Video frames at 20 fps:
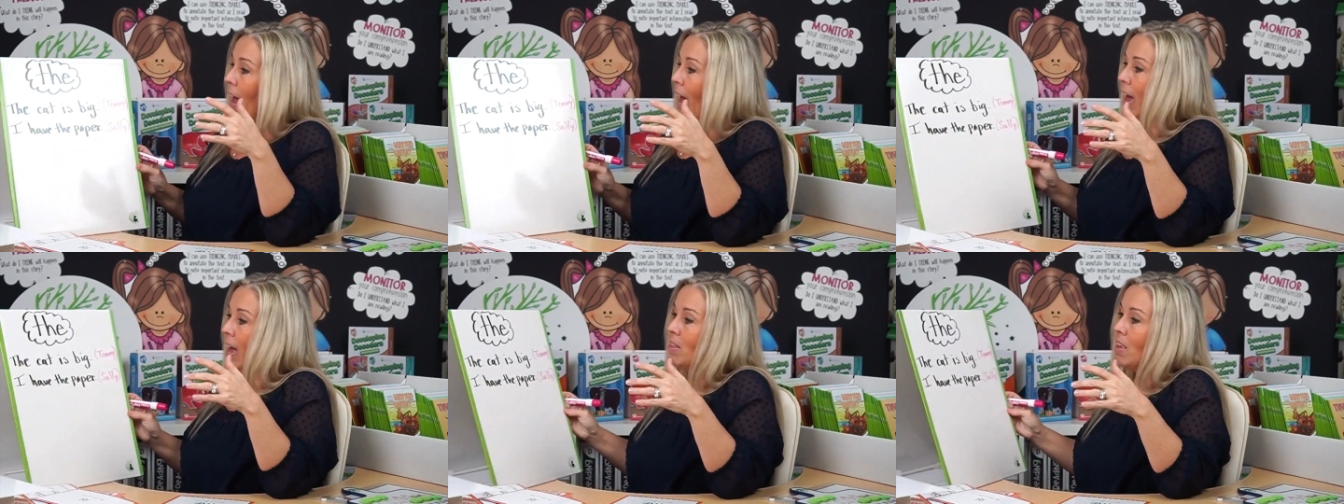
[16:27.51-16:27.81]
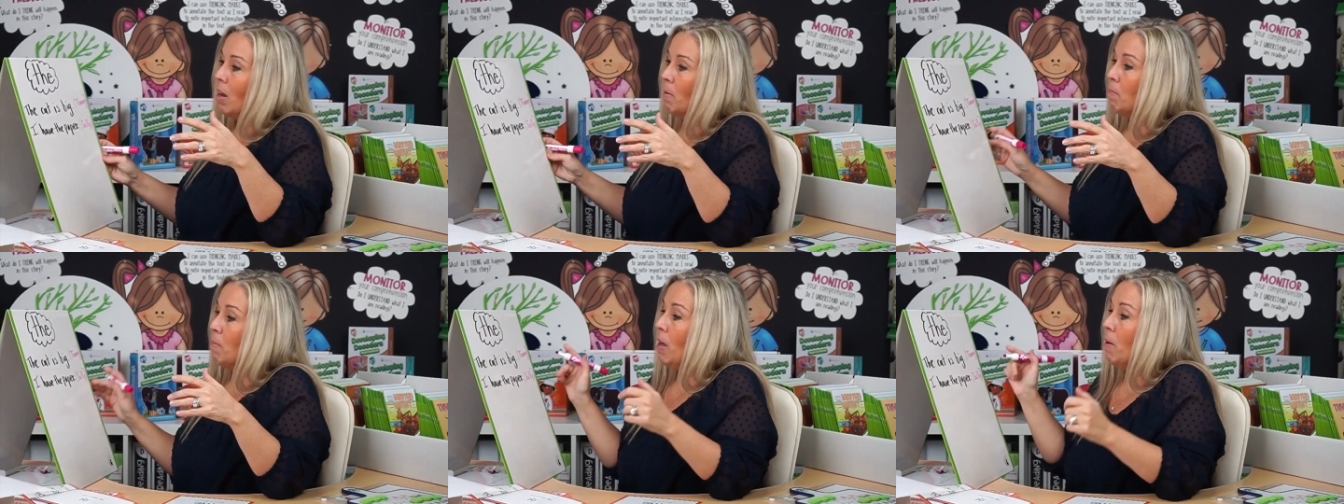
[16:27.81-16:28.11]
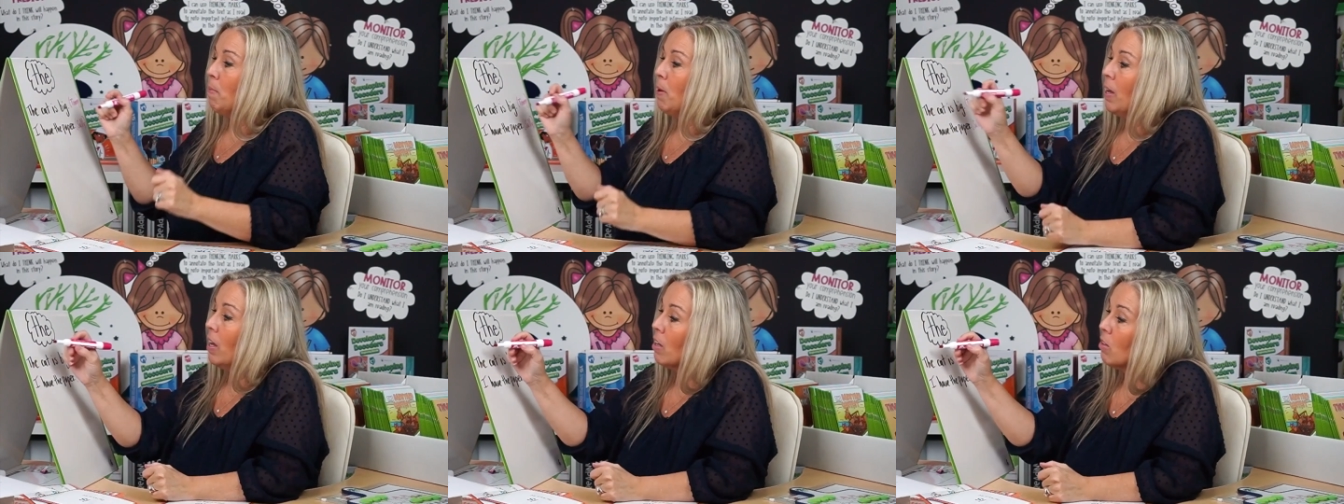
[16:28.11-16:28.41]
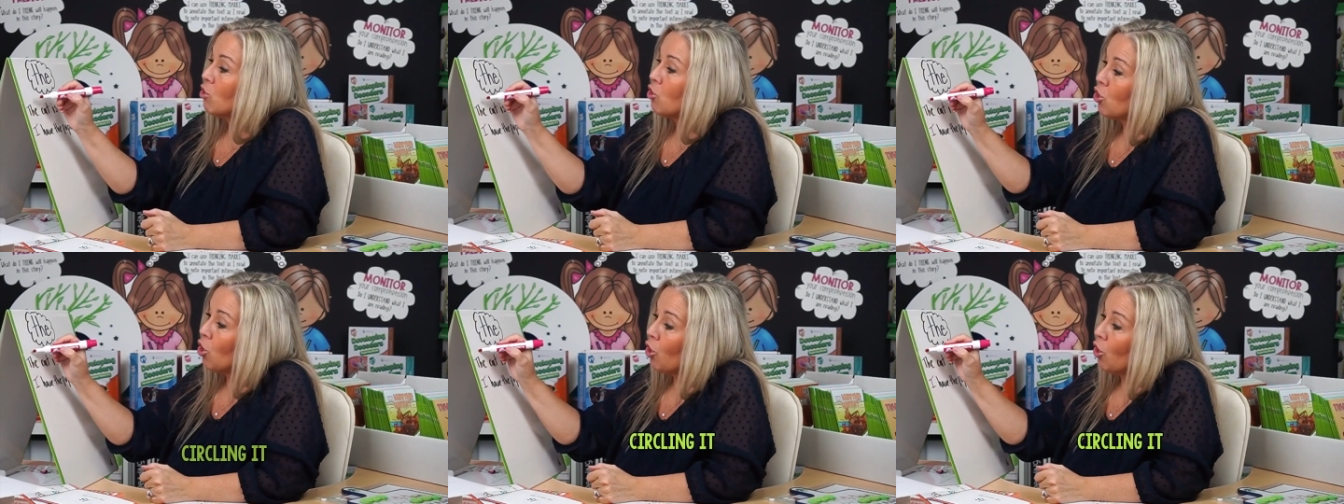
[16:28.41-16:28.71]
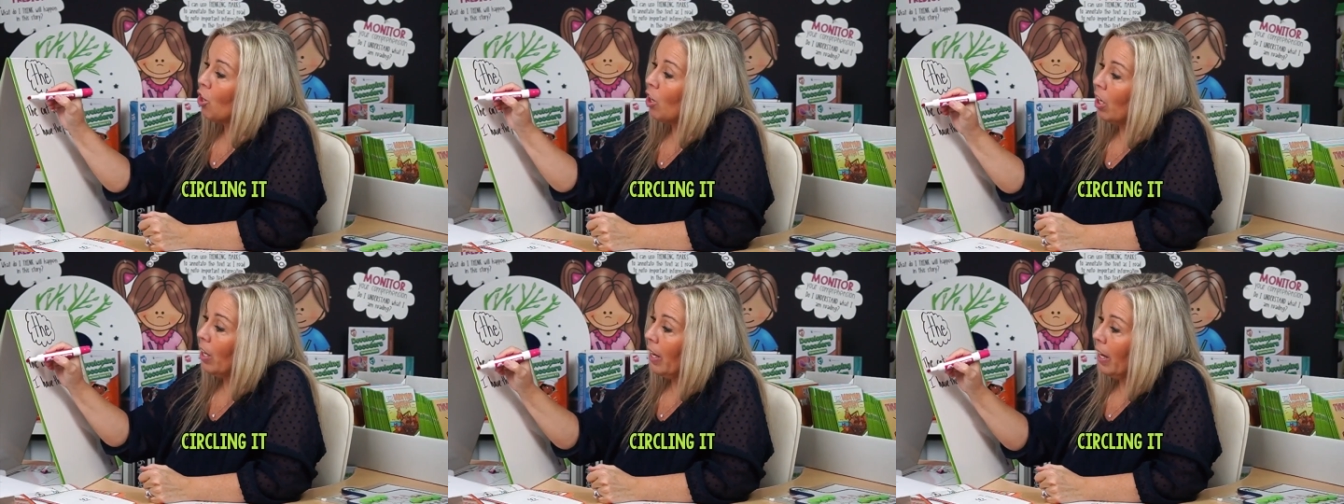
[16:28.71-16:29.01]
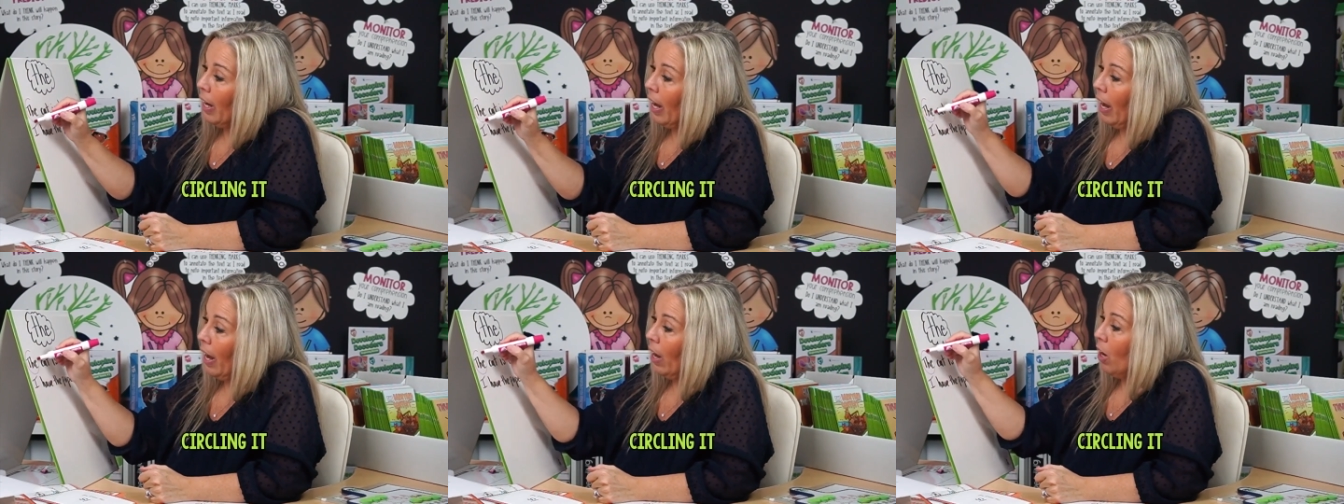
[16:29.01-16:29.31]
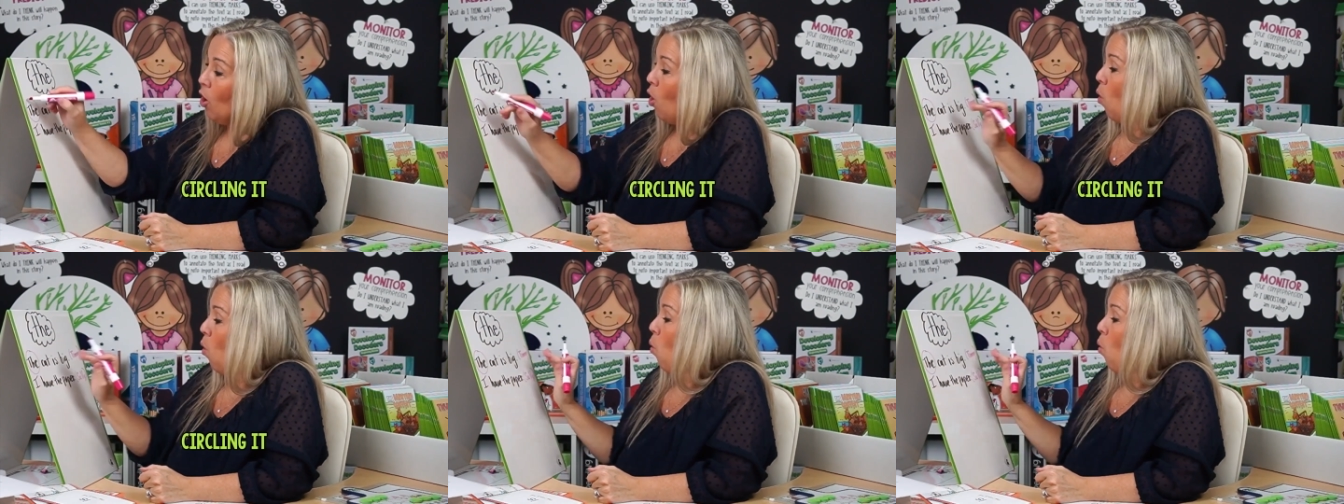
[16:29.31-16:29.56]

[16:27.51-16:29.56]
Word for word: And then maybe circling it